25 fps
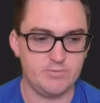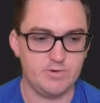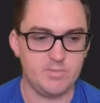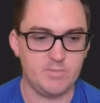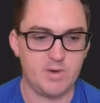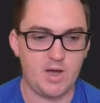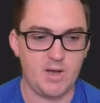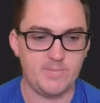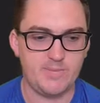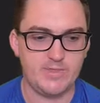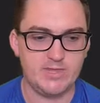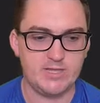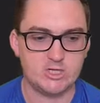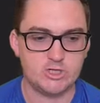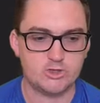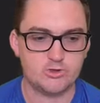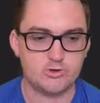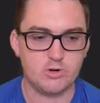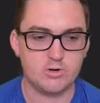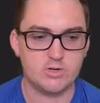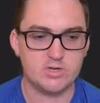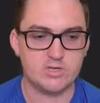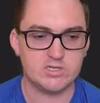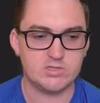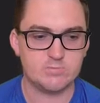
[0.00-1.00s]
We might be the
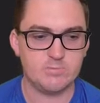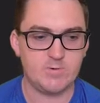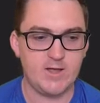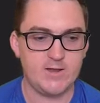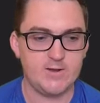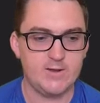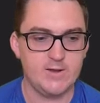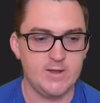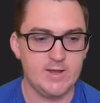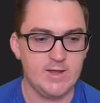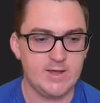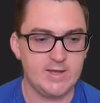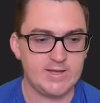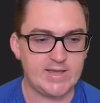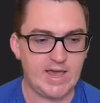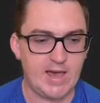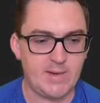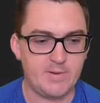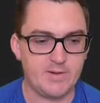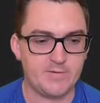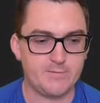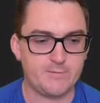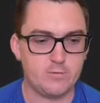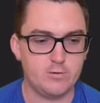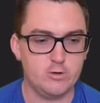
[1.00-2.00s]
strongest one
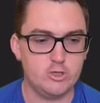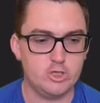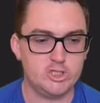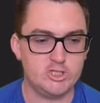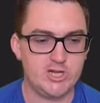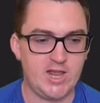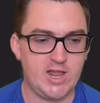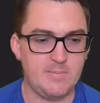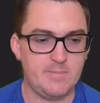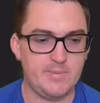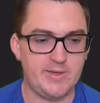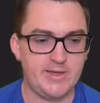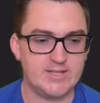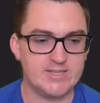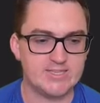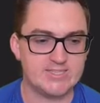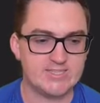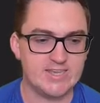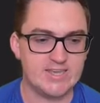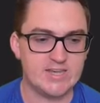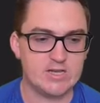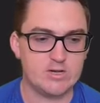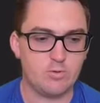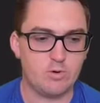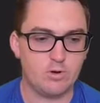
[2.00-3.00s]
coming through Champions
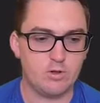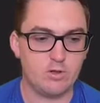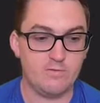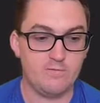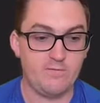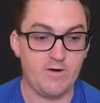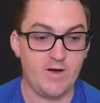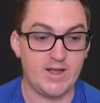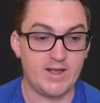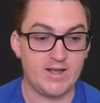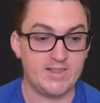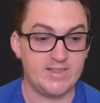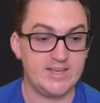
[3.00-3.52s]
League qualifying,